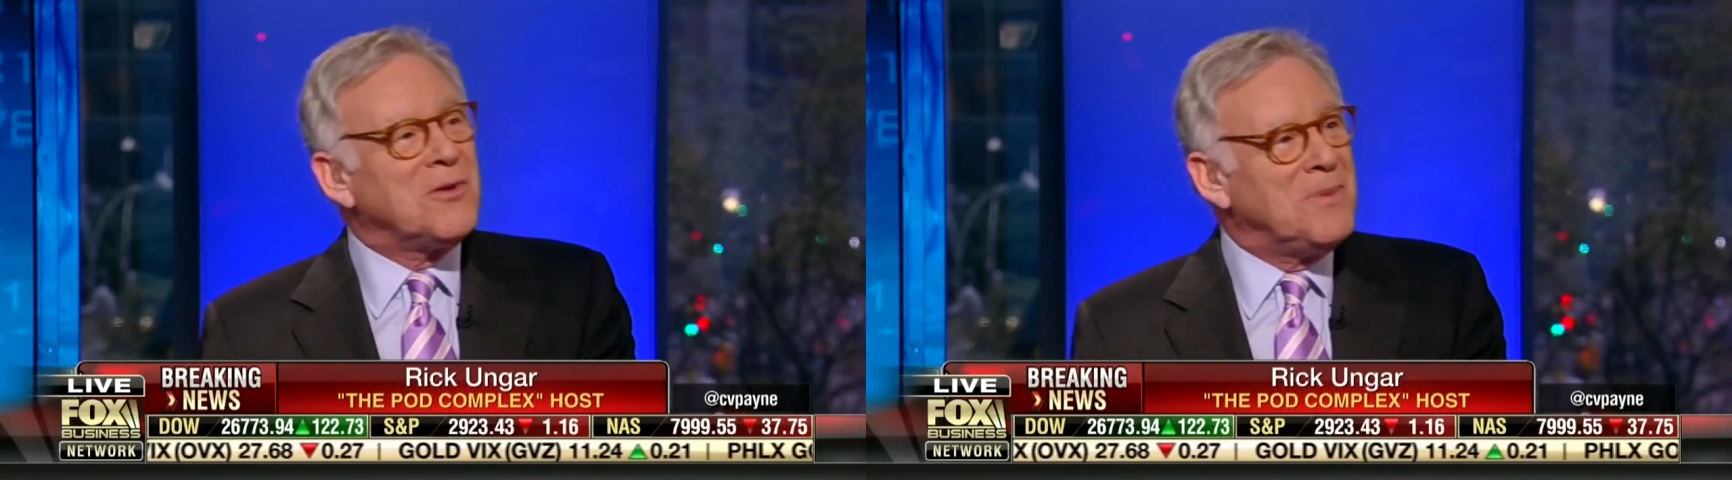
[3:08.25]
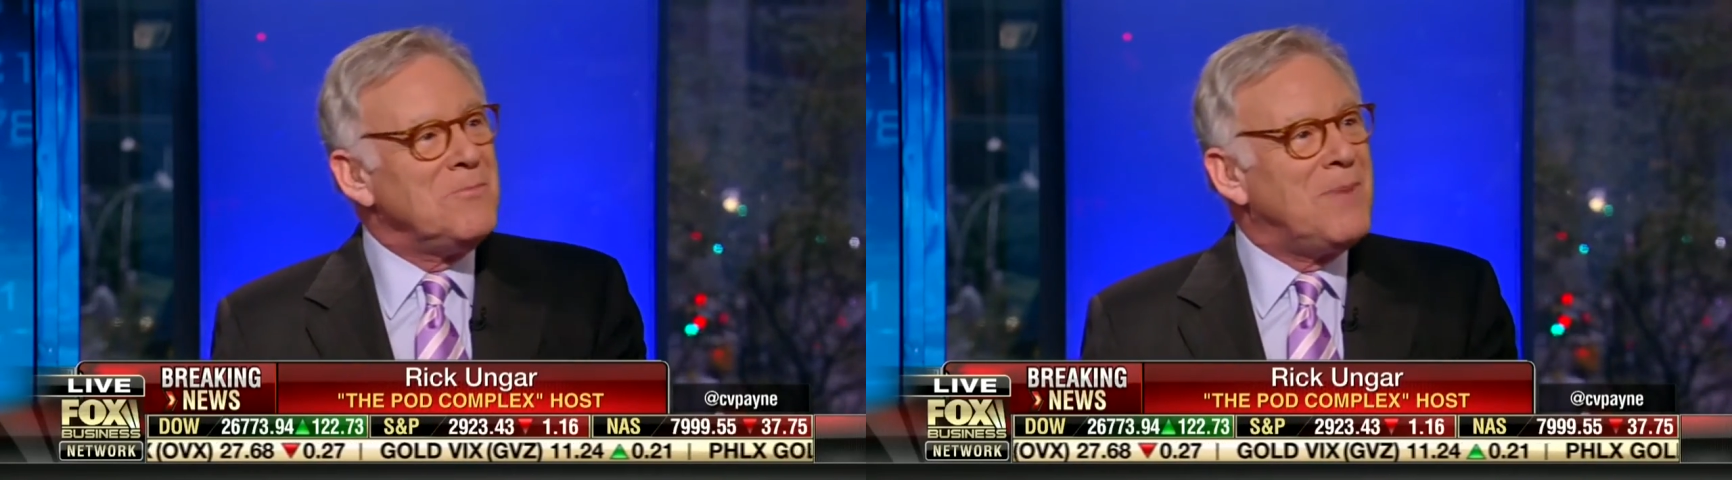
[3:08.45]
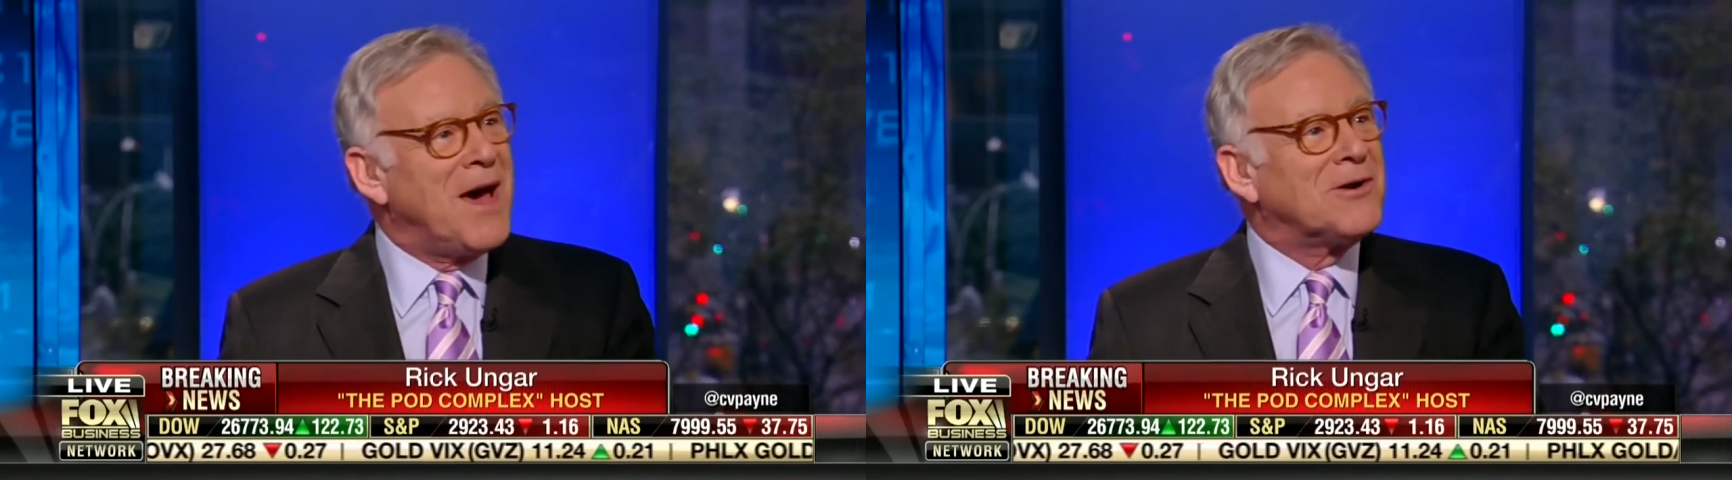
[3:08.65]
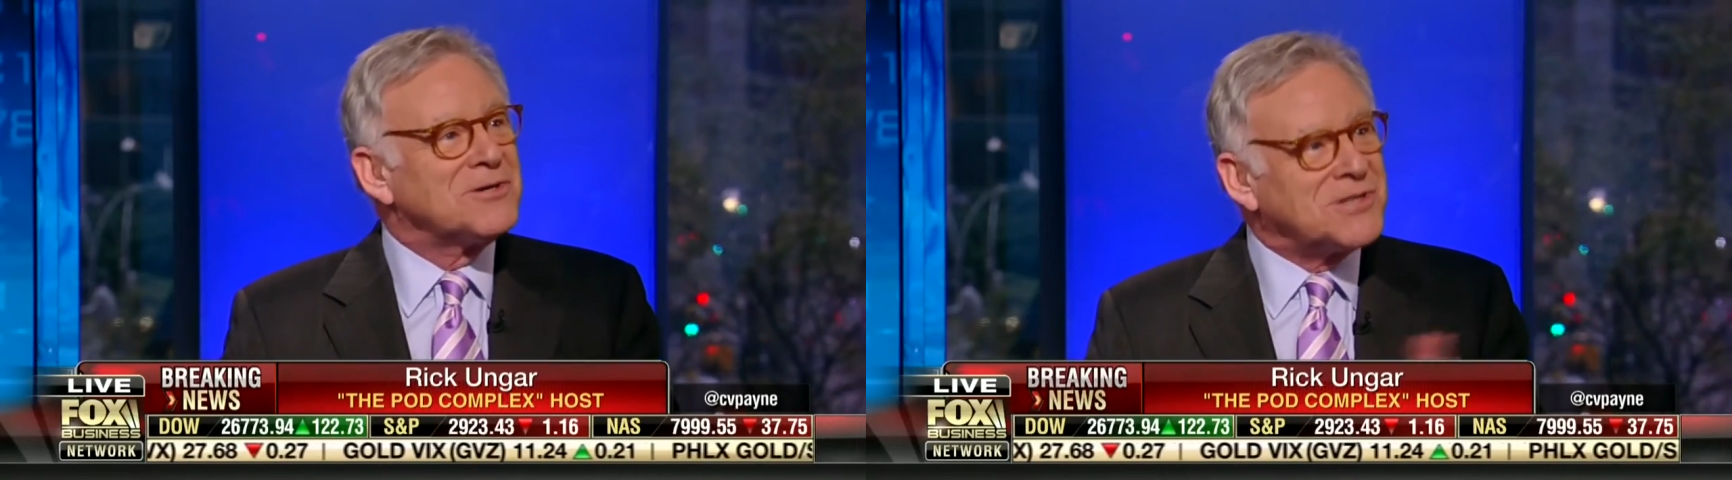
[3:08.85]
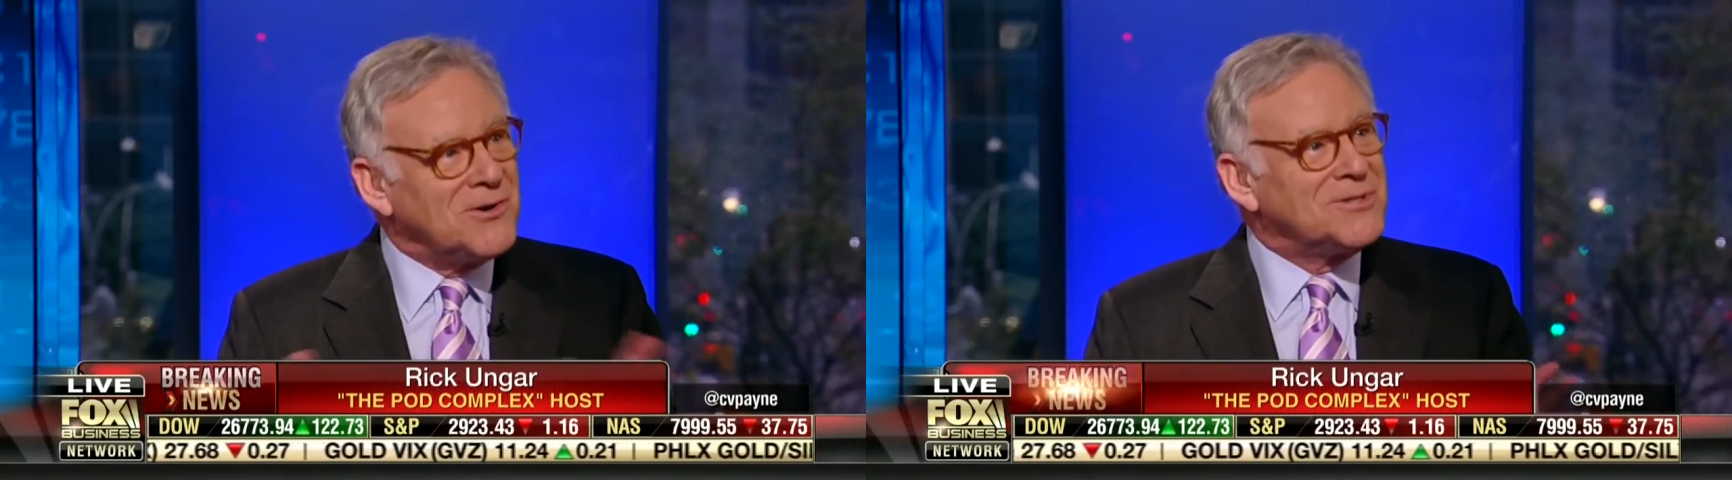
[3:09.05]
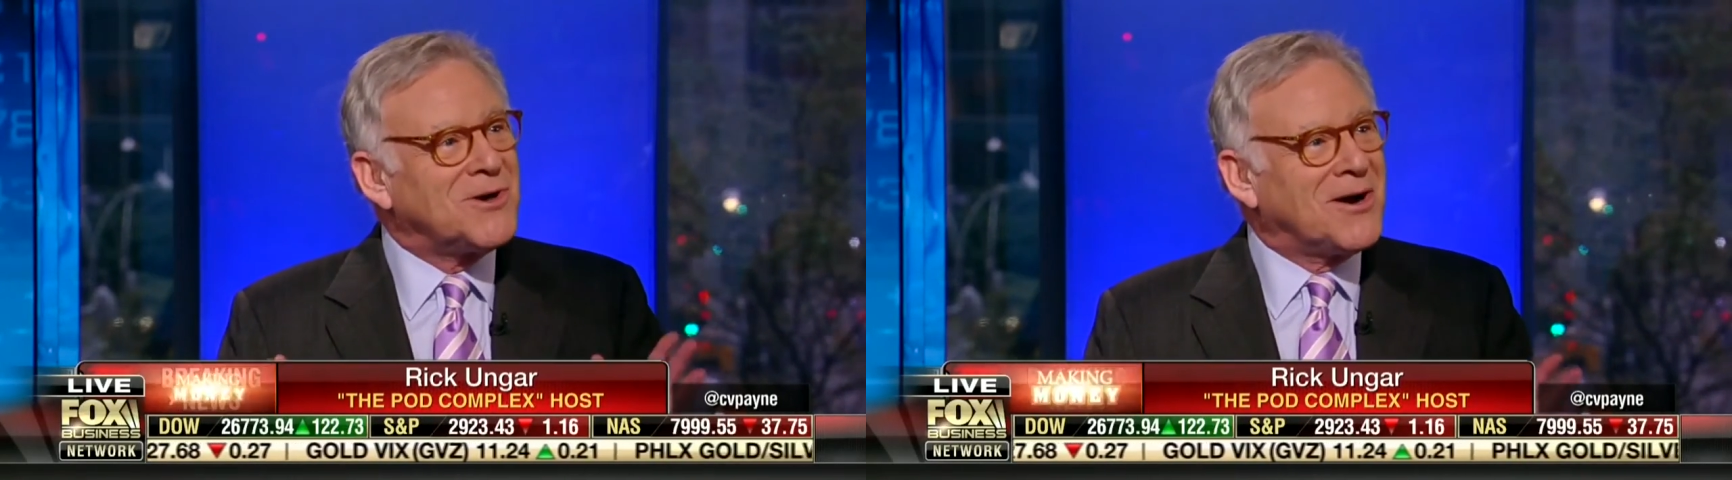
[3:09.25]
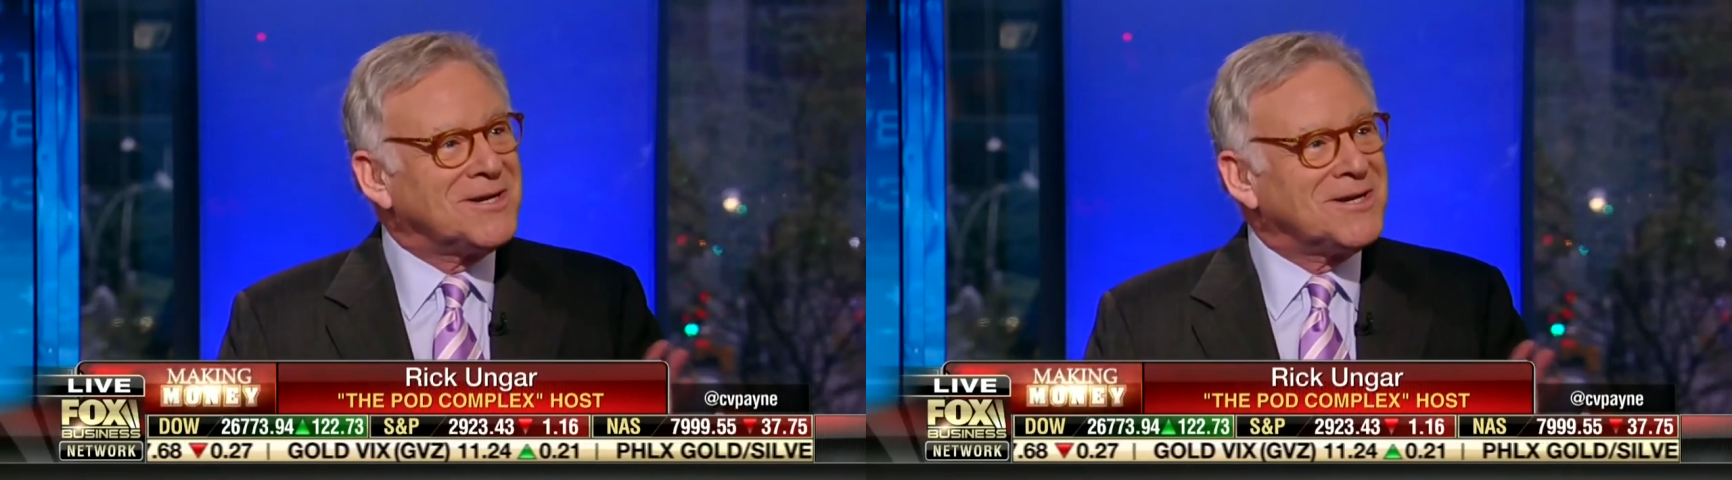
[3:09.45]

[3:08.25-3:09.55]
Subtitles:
have been better. So it's hard to say.